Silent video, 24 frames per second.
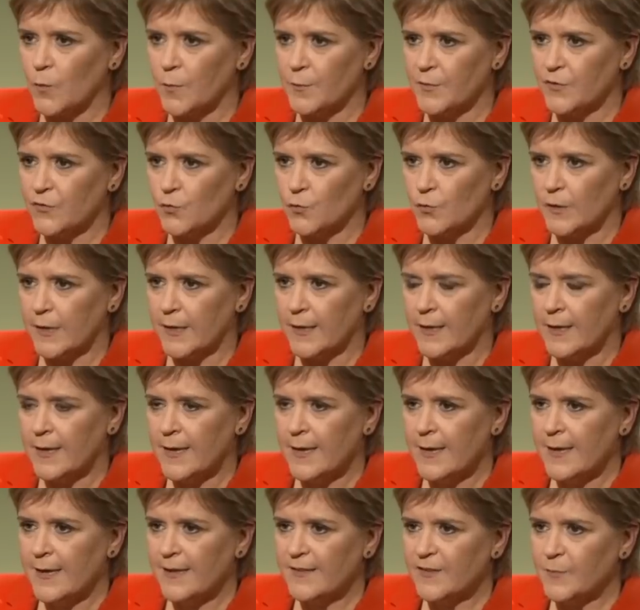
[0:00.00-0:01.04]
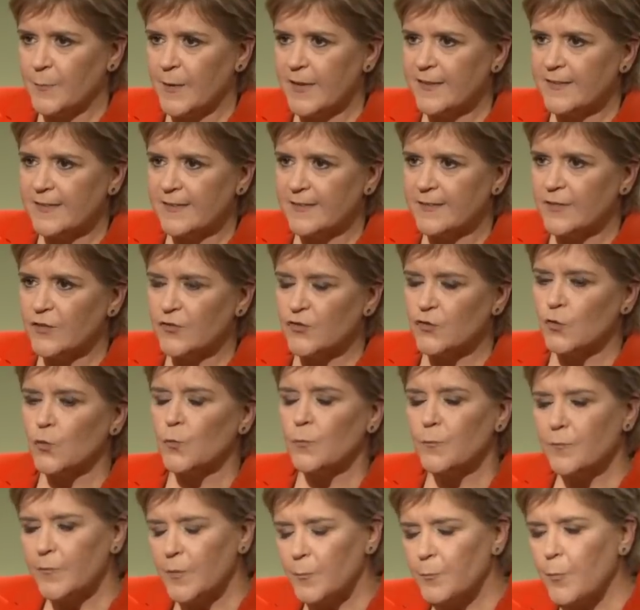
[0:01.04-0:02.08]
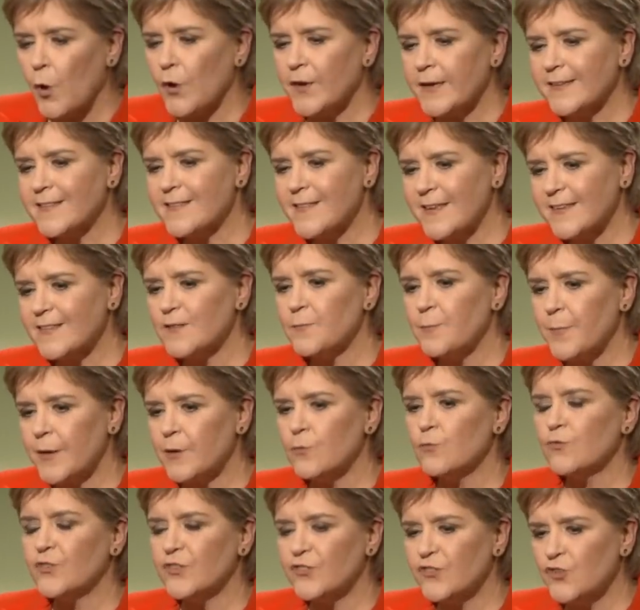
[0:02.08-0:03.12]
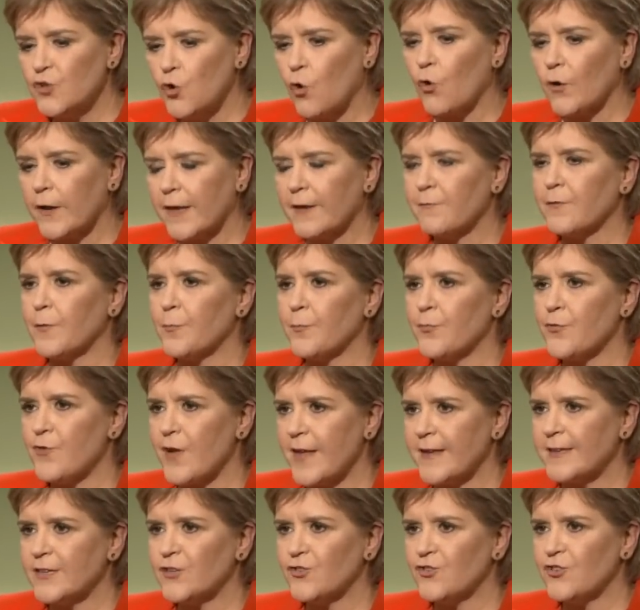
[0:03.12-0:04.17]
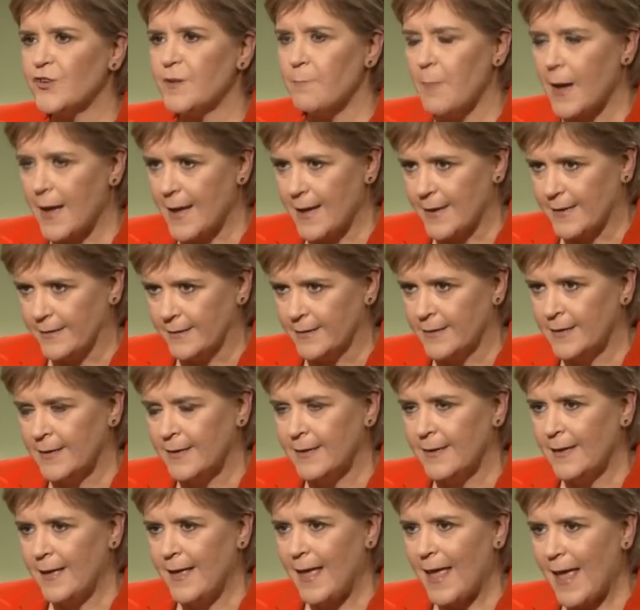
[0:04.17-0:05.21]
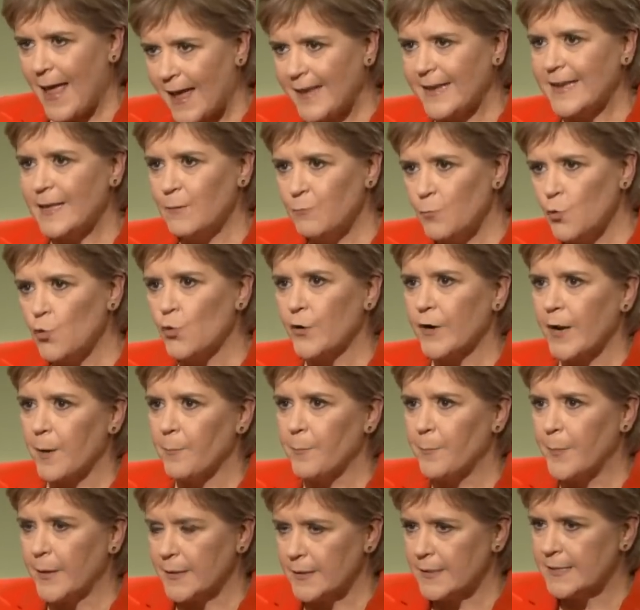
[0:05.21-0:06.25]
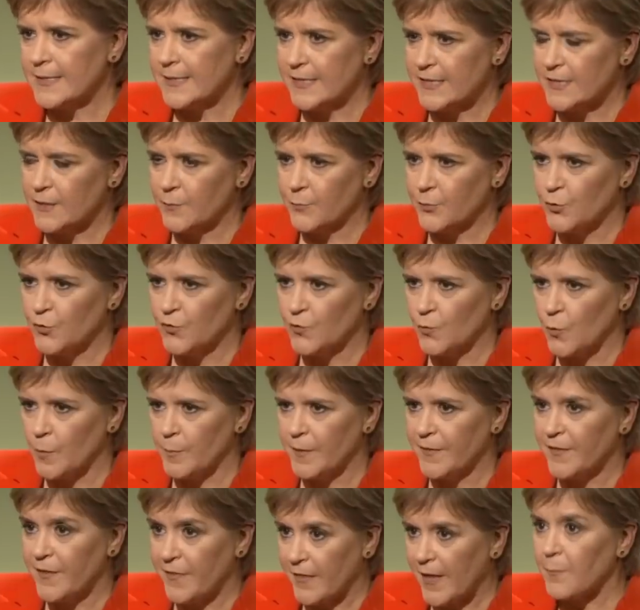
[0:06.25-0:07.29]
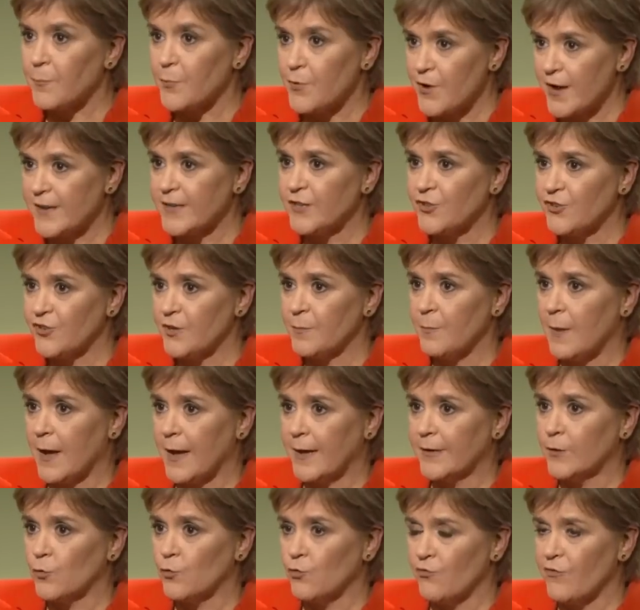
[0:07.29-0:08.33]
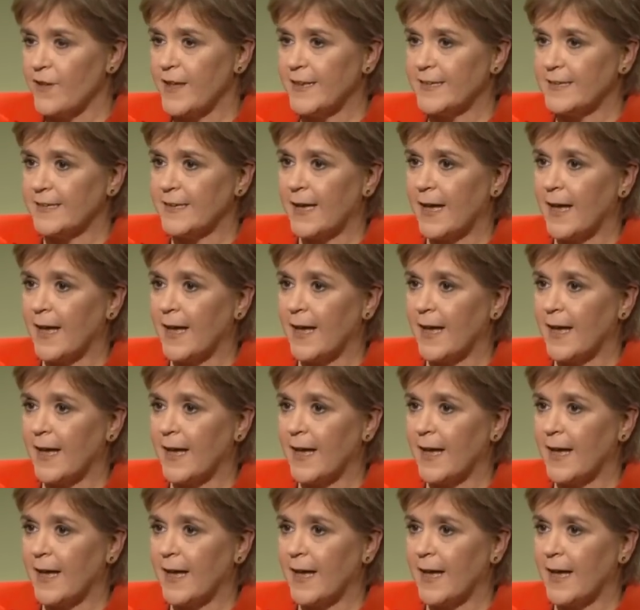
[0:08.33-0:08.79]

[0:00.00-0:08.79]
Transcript: women's-only spaces. So the point is, this bill does not give a predatory man any more ability to abuse women than that predatory man already